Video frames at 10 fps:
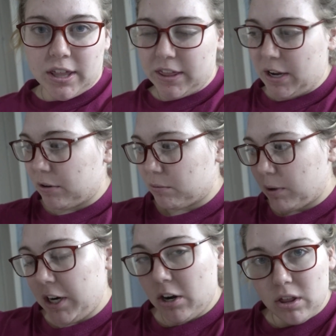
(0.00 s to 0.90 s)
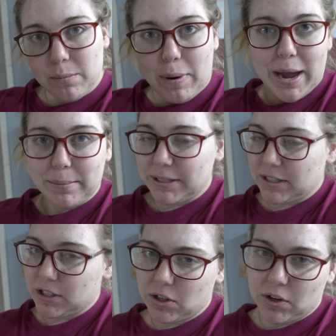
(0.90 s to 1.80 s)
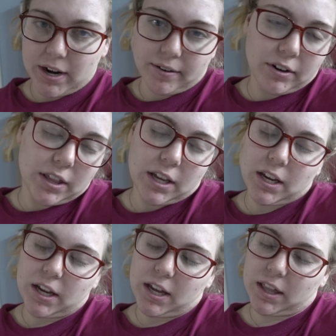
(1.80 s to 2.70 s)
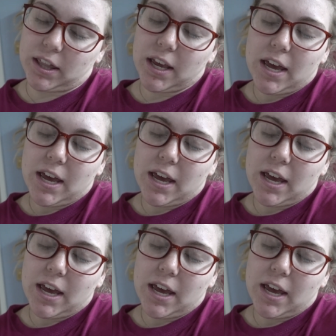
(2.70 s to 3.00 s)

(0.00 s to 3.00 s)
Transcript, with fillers: that they were working on the pipe still and everything and